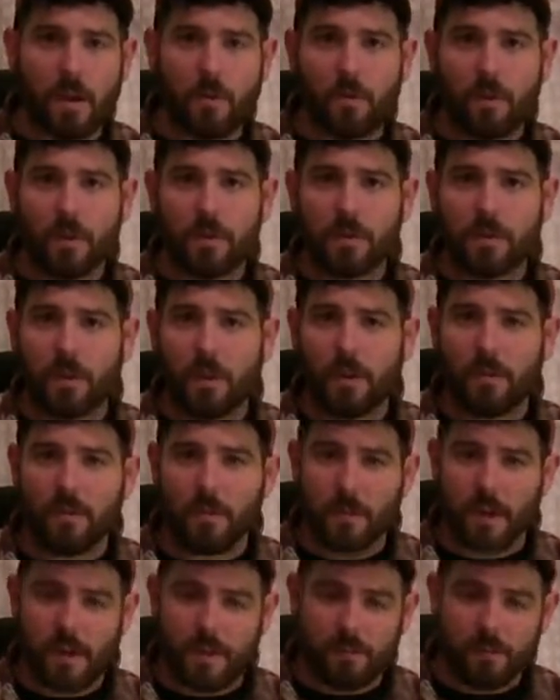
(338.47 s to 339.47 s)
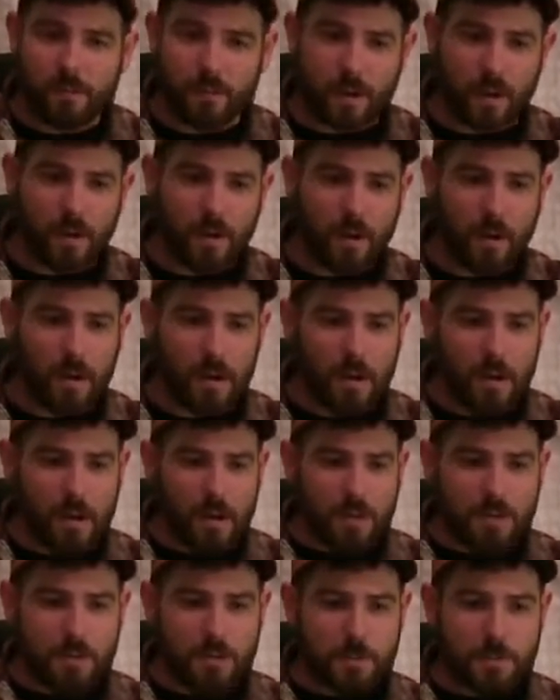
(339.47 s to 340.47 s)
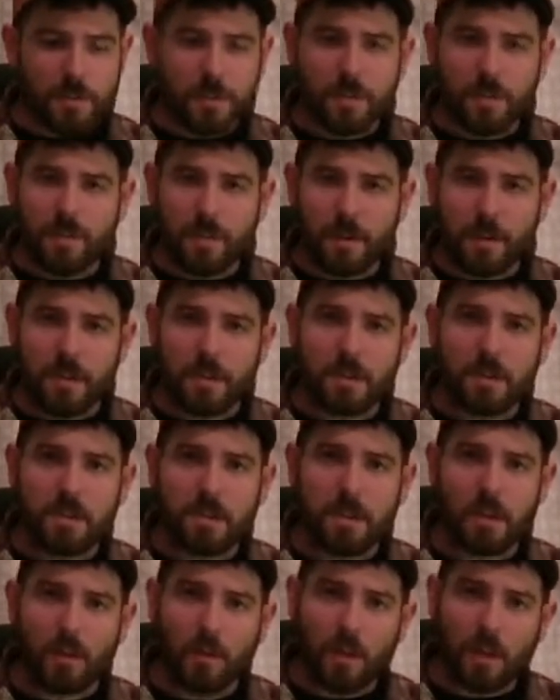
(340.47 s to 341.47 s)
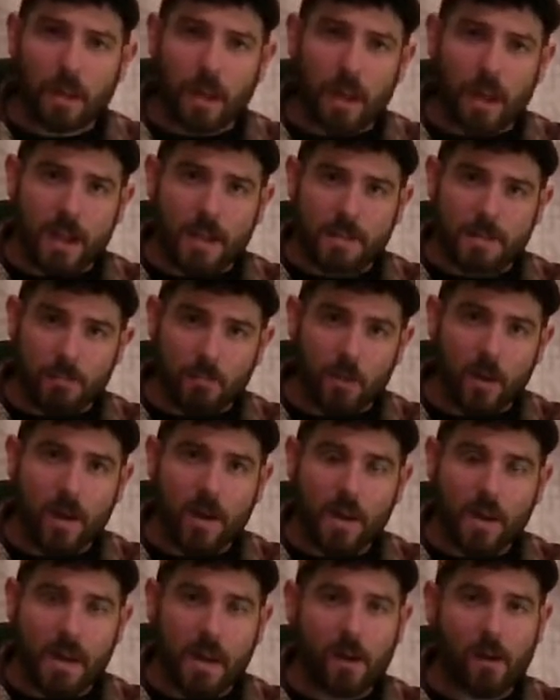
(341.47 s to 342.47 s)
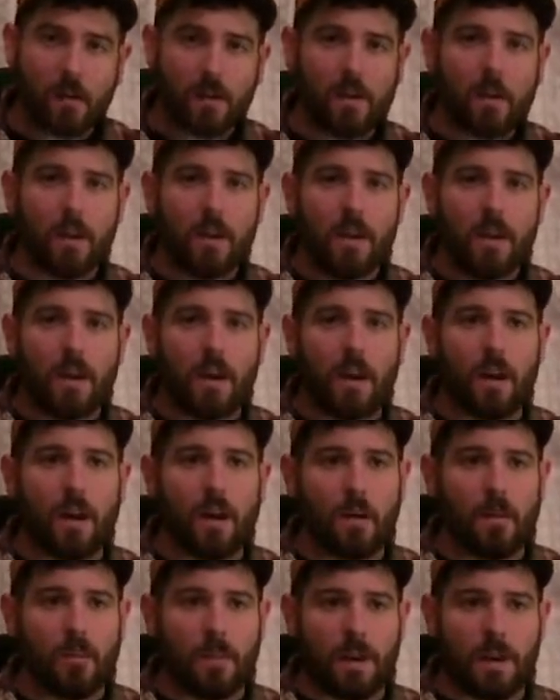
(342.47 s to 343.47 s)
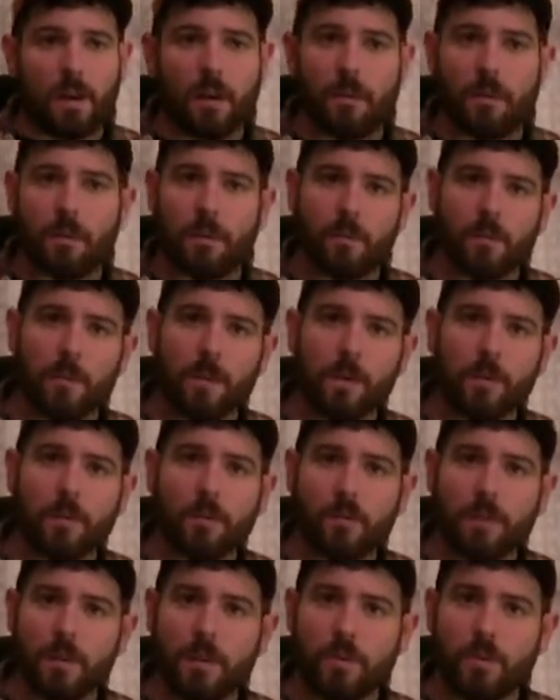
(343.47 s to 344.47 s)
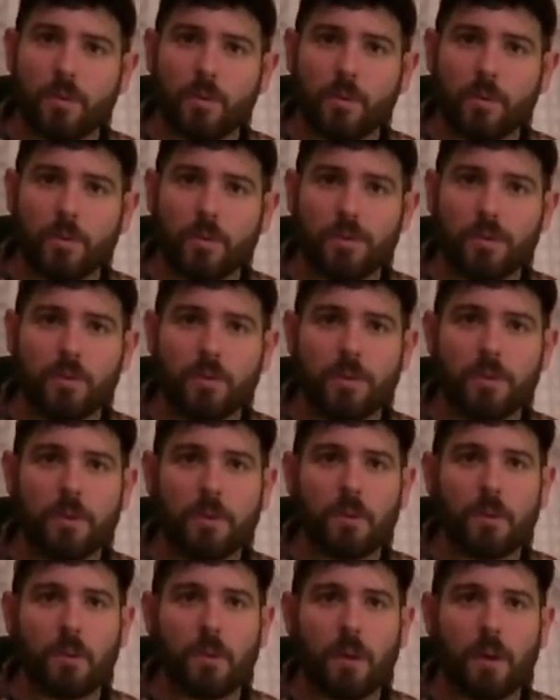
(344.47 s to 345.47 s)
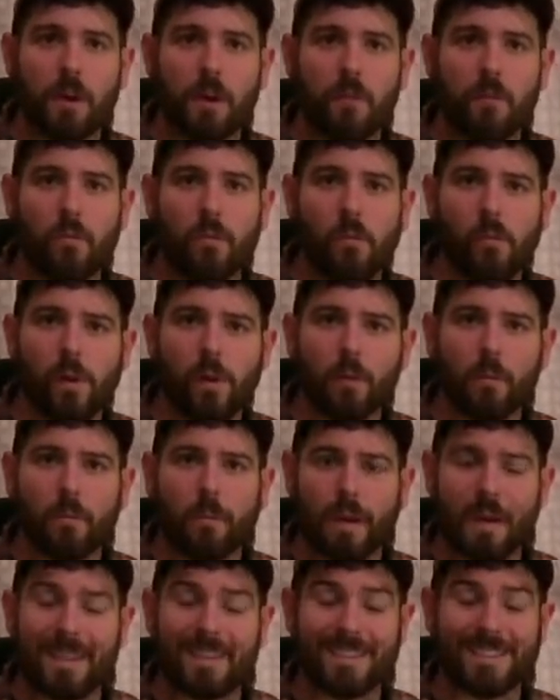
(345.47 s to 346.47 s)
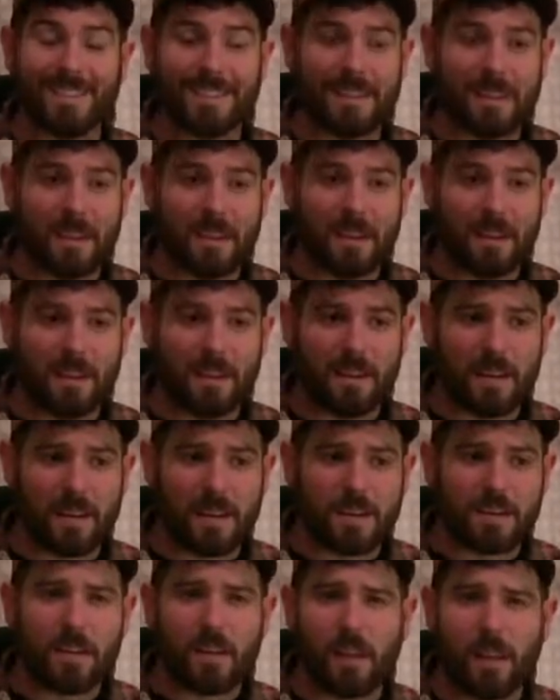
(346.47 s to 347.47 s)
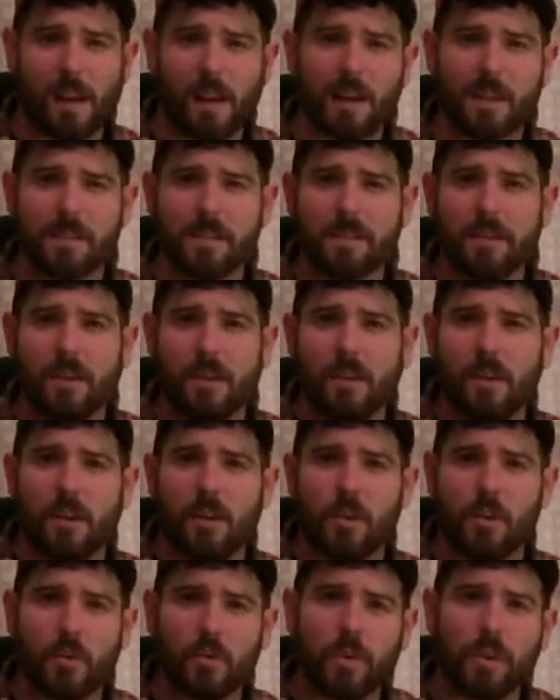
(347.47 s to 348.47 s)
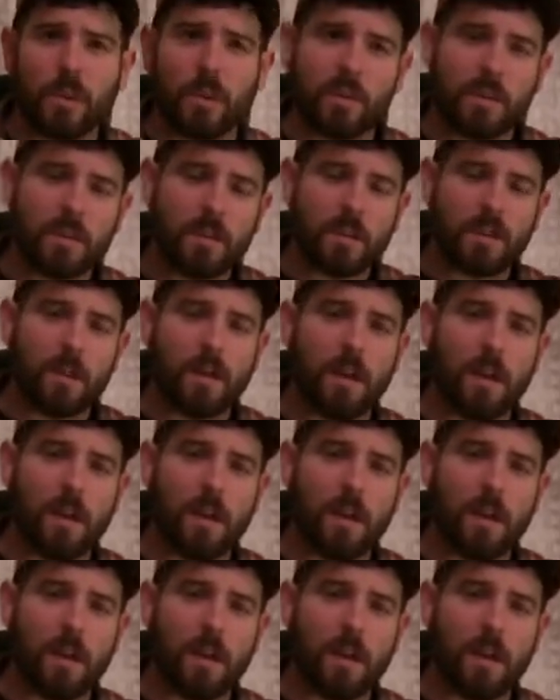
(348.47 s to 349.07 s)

I want to do a very specific and detailed class breakdown, and I want to be able to read the rules to you of what makes each class unique